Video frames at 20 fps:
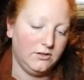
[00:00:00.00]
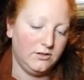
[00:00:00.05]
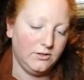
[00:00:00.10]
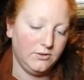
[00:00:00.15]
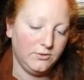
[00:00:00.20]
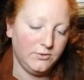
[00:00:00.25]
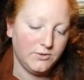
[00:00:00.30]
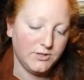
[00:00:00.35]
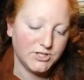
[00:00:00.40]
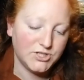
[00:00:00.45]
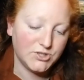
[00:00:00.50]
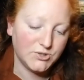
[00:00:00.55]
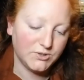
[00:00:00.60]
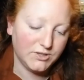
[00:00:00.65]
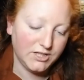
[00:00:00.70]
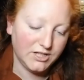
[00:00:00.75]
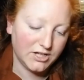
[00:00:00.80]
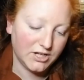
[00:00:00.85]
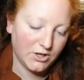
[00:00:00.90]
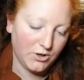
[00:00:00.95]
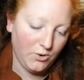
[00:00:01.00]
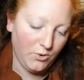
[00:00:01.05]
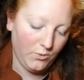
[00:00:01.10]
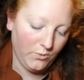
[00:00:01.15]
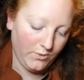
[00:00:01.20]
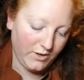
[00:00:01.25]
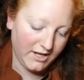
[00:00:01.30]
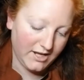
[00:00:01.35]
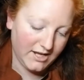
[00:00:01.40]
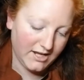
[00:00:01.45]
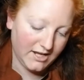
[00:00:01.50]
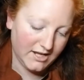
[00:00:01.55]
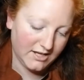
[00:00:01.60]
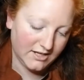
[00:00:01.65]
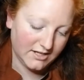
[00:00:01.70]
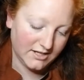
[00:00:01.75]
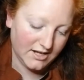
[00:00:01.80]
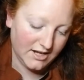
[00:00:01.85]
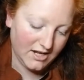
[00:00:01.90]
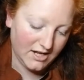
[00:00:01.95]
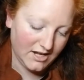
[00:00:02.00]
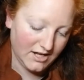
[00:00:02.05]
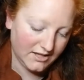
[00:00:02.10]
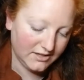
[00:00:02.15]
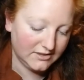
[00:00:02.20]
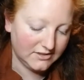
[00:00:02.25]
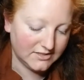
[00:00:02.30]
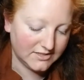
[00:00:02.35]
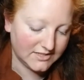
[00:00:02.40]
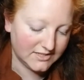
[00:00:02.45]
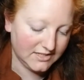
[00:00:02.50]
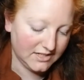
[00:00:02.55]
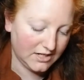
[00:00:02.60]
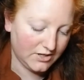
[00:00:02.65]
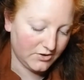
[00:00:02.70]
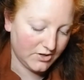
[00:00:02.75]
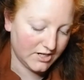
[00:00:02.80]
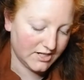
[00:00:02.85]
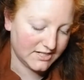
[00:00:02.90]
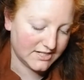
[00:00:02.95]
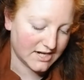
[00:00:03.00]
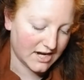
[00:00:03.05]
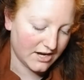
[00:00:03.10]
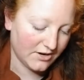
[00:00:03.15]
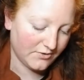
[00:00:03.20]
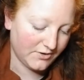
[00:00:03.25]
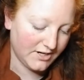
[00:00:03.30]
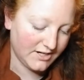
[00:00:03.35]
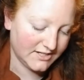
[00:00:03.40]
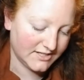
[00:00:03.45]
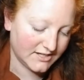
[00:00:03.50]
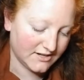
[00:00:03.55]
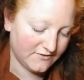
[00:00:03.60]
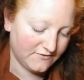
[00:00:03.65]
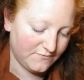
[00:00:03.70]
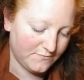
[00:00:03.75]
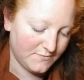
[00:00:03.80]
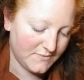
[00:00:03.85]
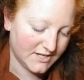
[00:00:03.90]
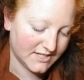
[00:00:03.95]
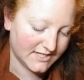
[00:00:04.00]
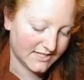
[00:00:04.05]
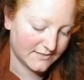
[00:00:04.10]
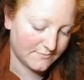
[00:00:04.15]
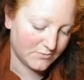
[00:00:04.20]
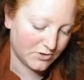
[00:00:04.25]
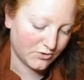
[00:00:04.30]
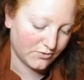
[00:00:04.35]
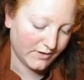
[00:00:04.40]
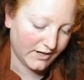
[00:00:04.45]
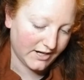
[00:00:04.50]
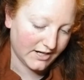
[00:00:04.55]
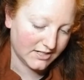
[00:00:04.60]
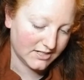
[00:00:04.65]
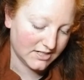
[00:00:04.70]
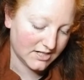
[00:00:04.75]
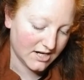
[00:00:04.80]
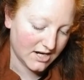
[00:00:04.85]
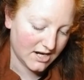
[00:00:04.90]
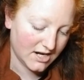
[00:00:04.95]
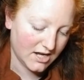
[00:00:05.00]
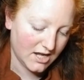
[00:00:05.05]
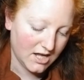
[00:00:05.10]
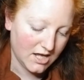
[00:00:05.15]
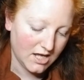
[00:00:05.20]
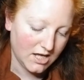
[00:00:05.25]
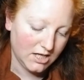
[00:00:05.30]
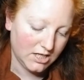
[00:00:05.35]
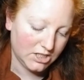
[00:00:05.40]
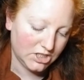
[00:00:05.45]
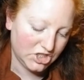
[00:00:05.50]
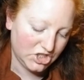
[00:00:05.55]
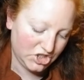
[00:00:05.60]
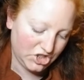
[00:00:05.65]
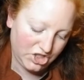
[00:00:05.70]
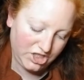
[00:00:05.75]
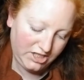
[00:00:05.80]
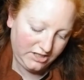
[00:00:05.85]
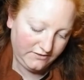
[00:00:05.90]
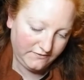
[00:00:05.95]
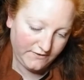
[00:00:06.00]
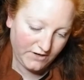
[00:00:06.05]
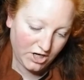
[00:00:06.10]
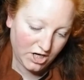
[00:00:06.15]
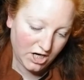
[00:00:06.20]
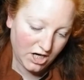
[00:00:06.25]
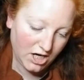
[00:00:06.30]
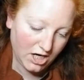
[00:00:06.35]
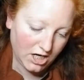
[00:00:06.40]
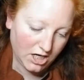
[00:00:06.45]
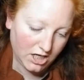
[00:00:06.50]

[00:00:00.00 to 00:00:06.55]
Ooh, a Julia Quinn. The Secret Diaries of Miss Miranda Cheever.